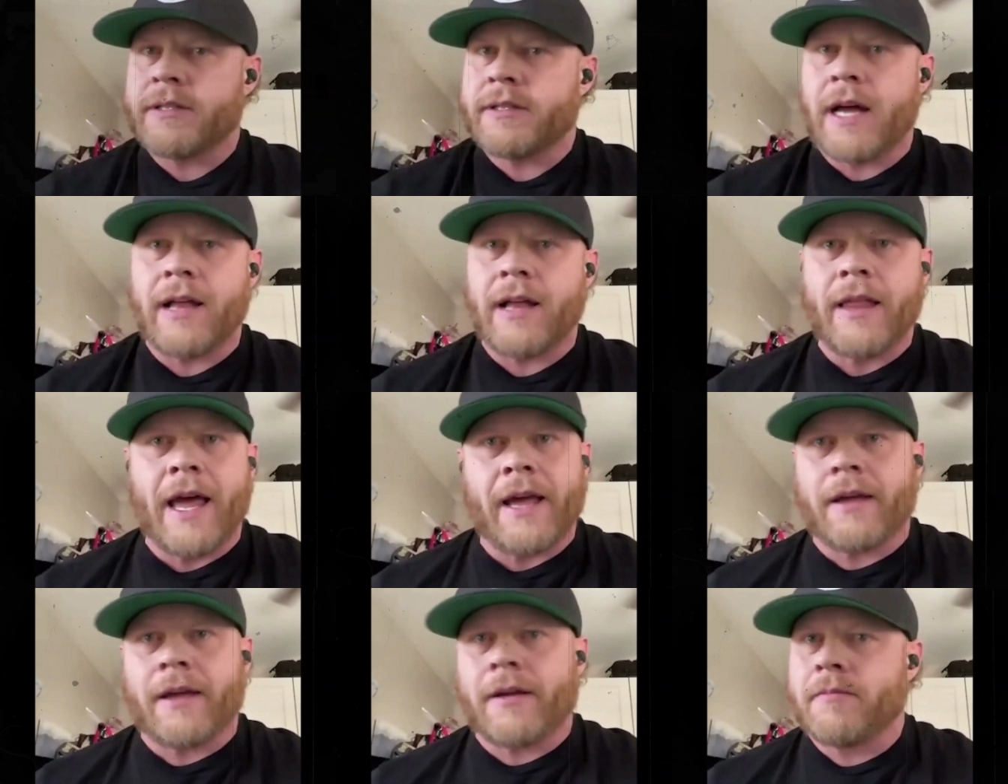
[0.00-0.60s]
It's
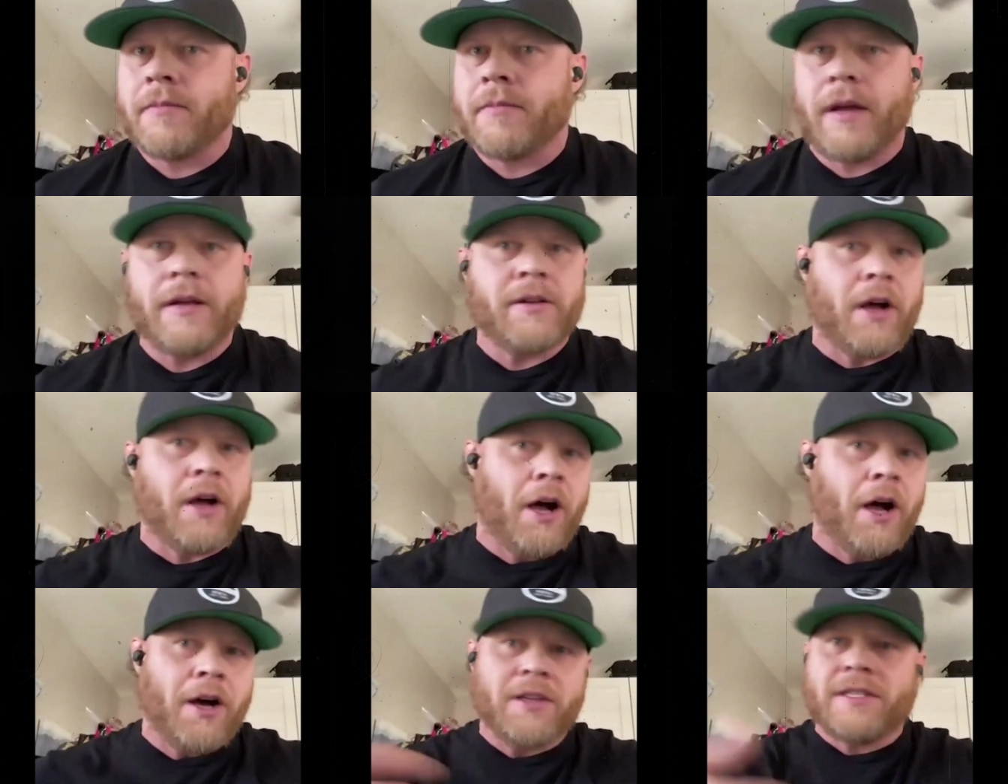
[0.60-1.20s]
not like
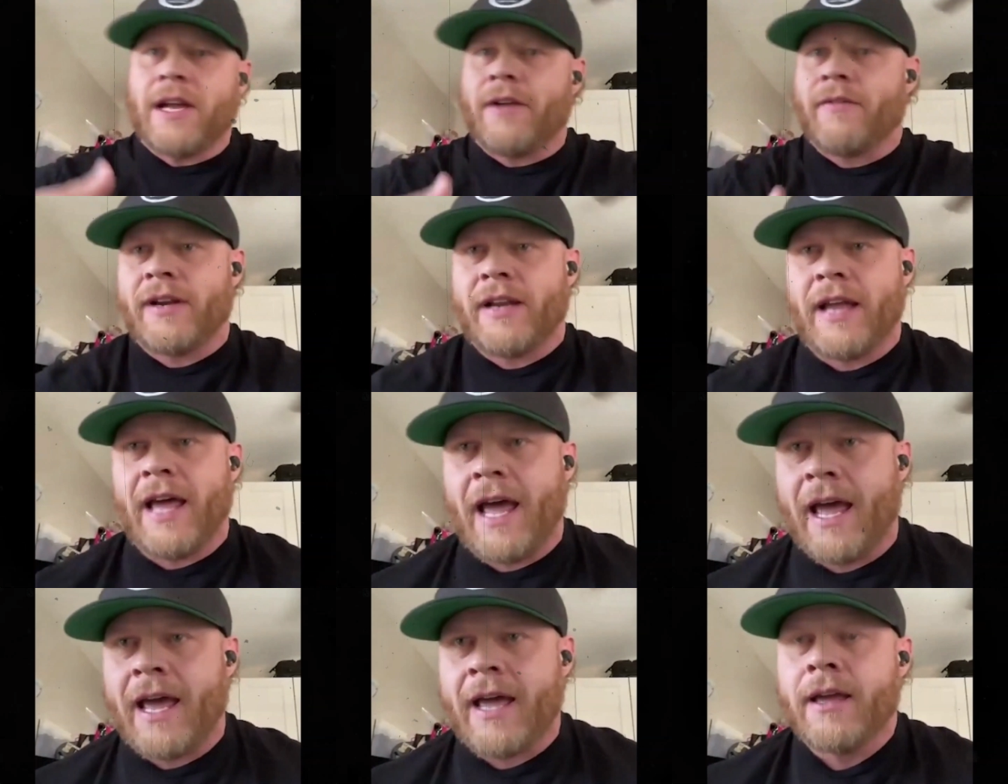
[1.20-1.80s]
hugs
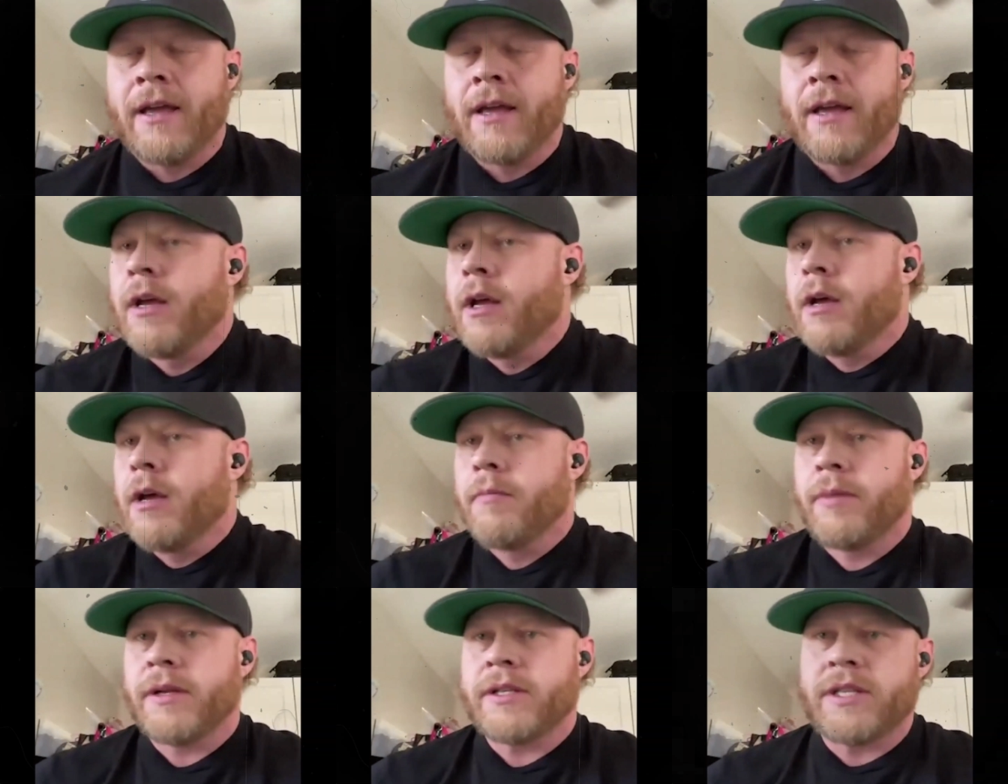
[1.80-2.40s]
every day,
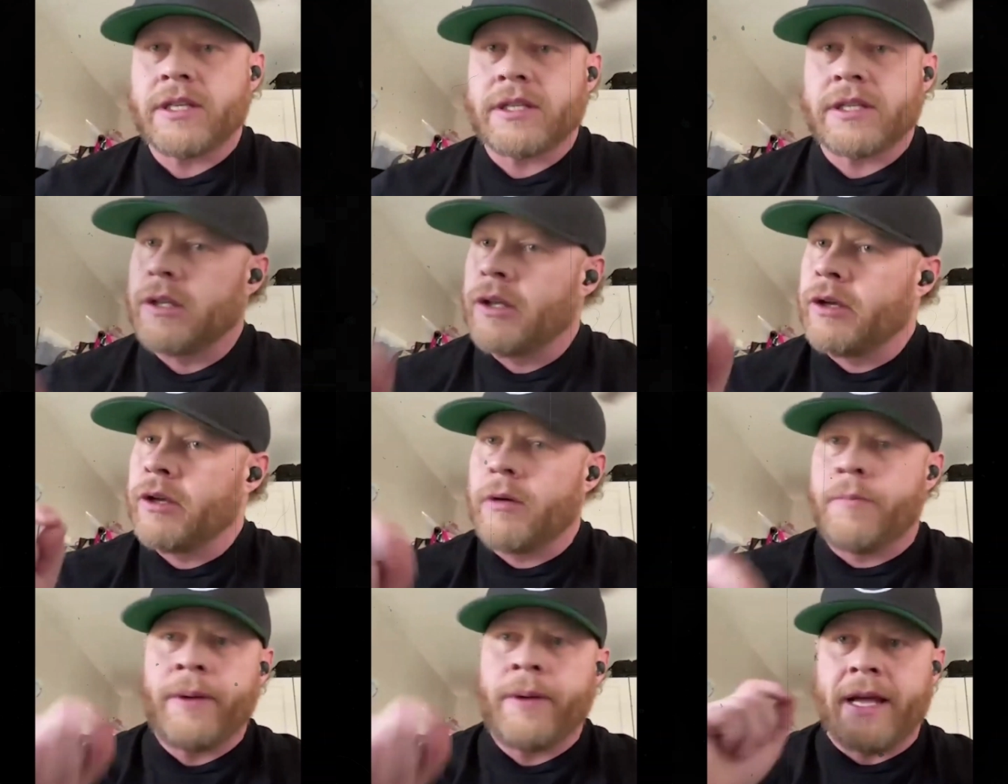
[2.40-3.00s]
but just
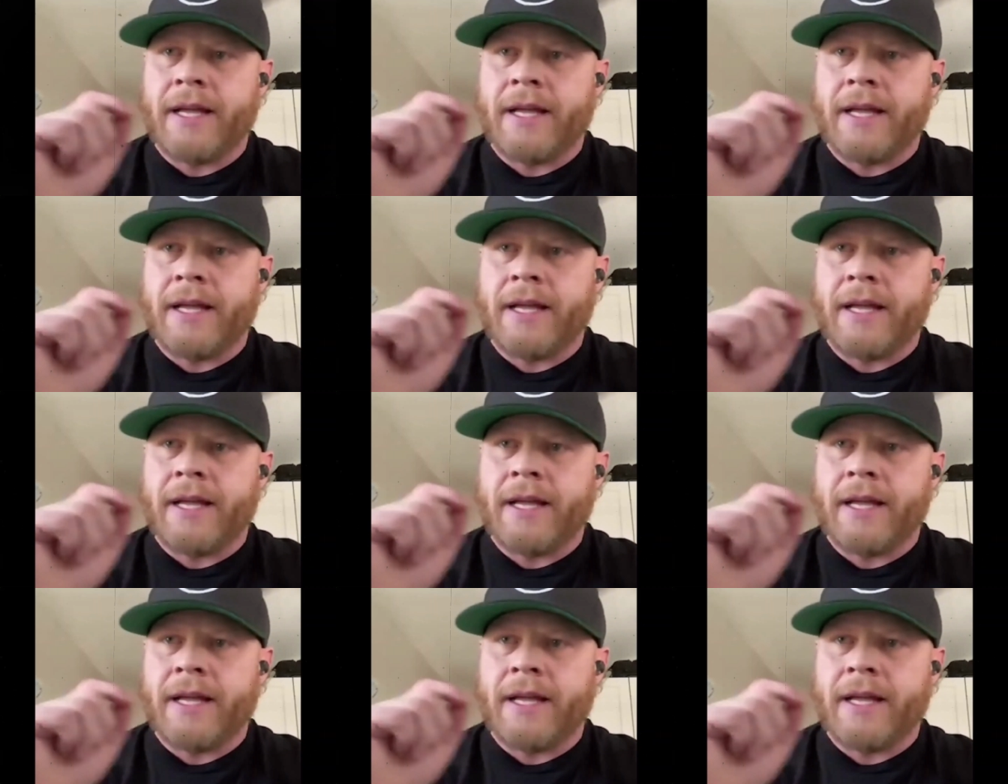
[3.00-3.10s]
little